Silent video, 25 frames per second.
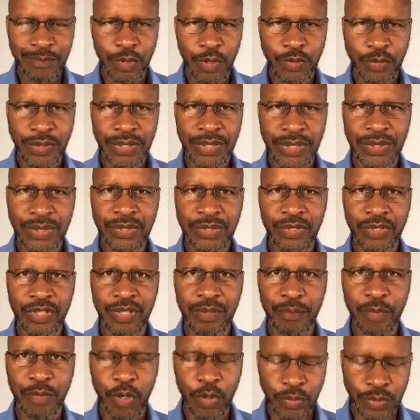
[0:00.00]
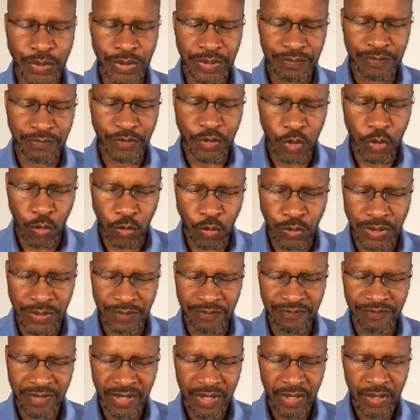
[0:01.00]
Moses took the bones of
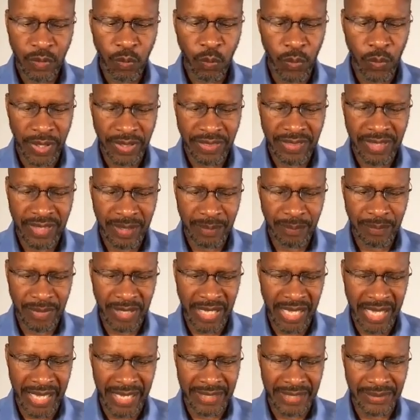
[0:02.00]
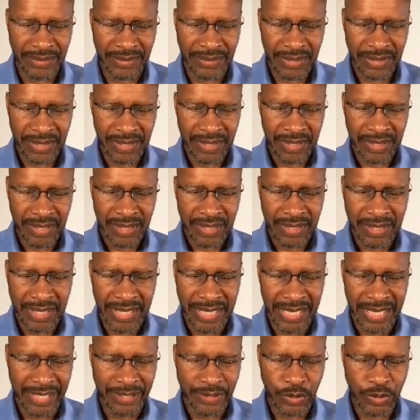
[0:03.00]
Joseph with him, as
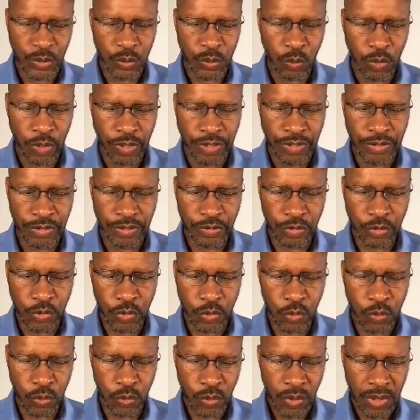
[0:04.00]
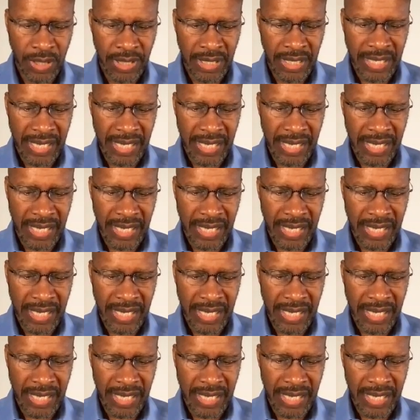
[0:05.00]
they had sworn to do.